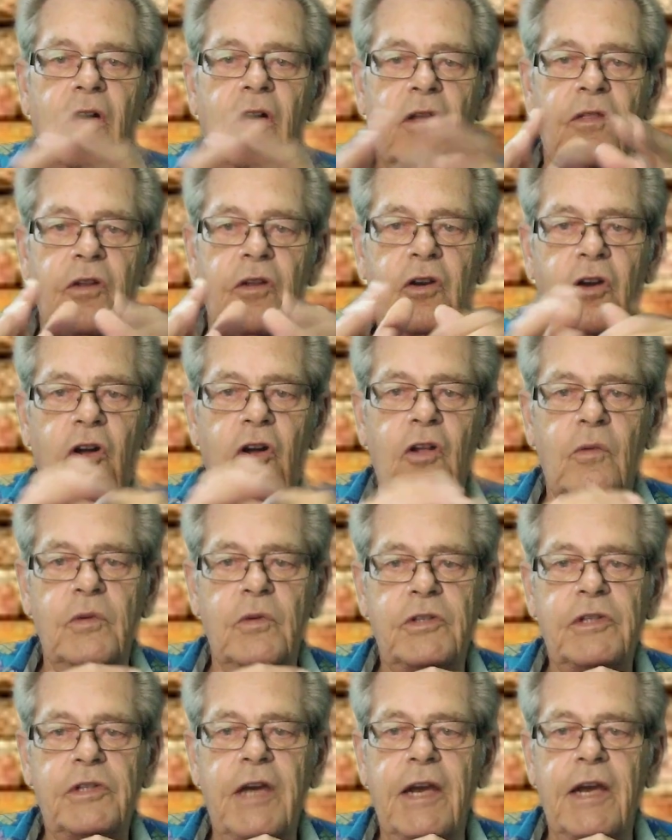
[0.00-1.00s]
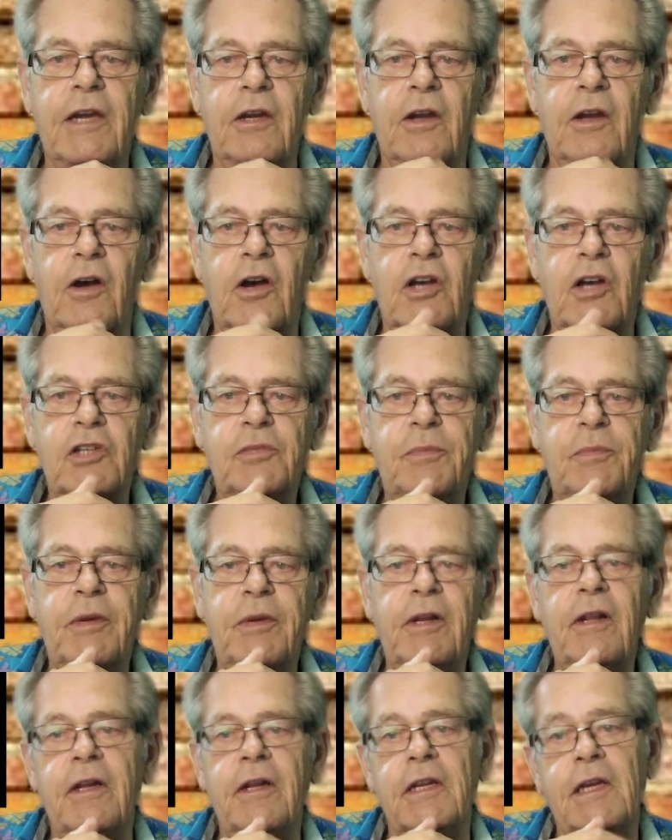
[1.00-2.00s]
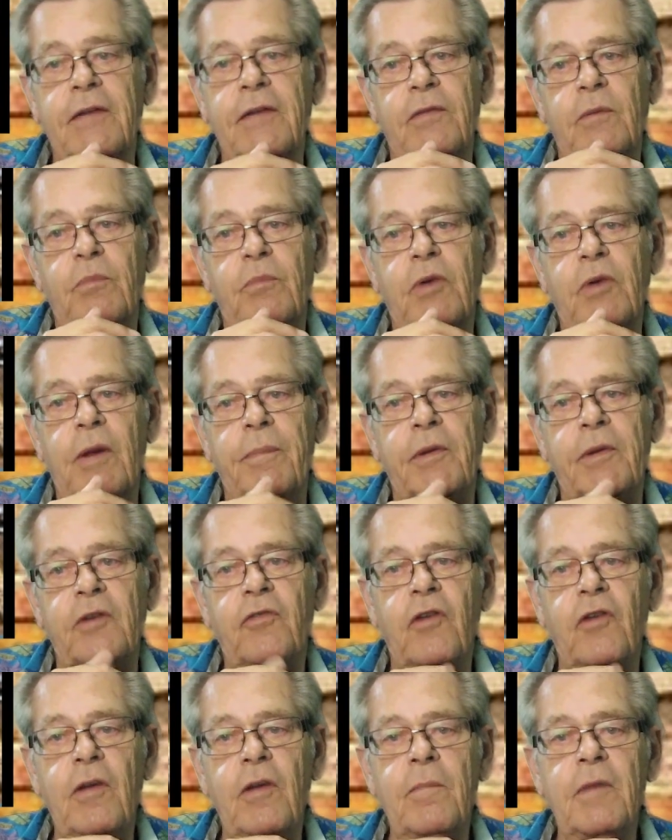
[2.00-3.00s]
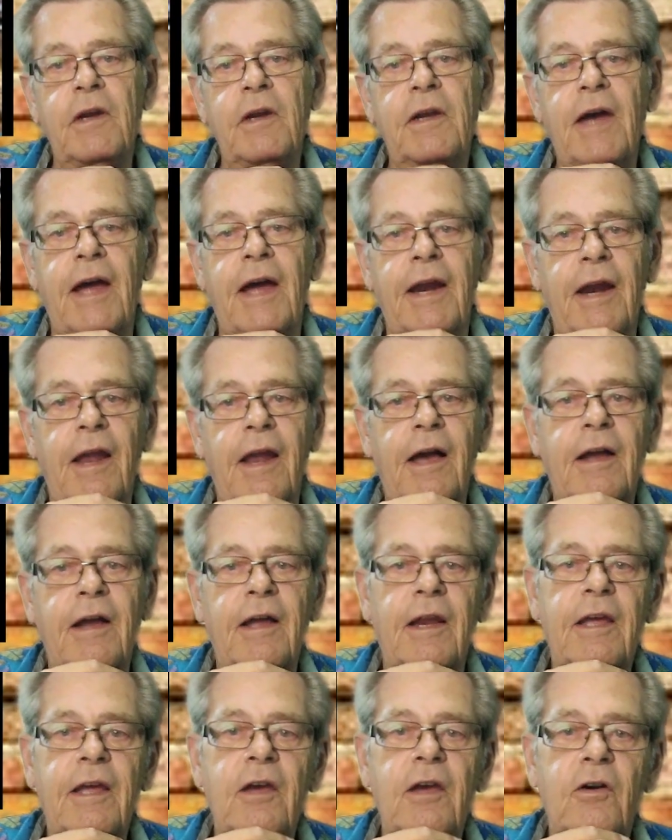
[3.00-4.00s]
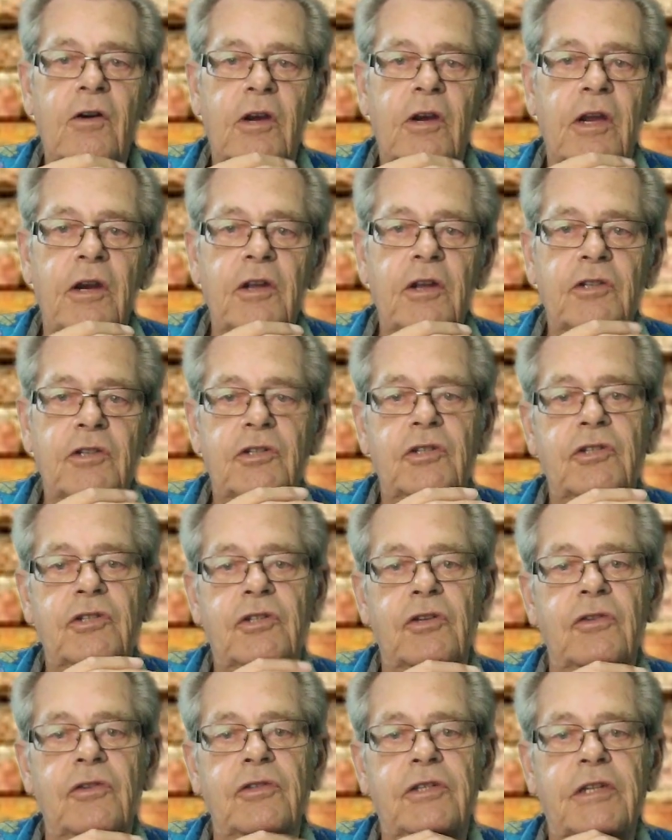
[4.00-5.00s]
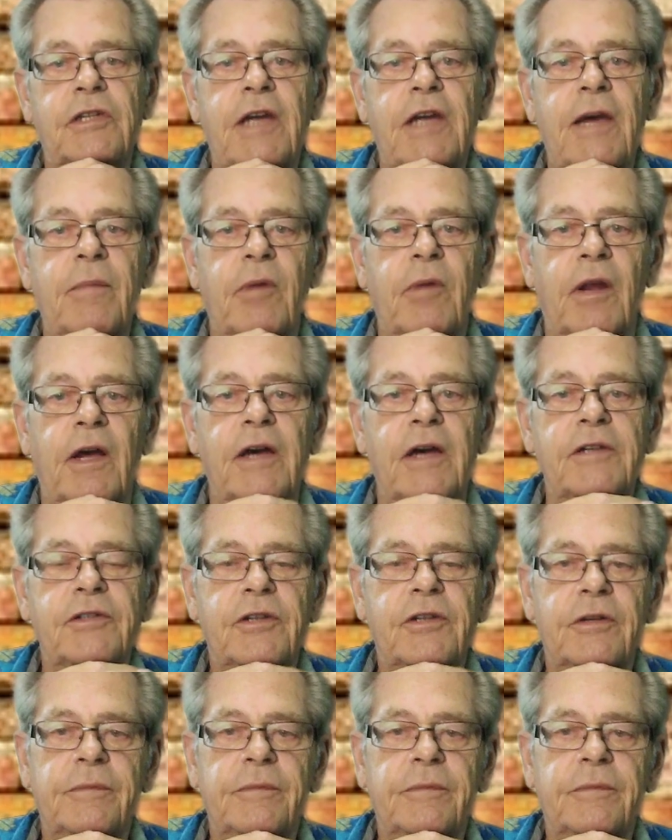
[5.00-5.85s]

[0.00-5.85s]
The girl was taken to hospital and given proper treatment, and luckily her condition soon stabilized.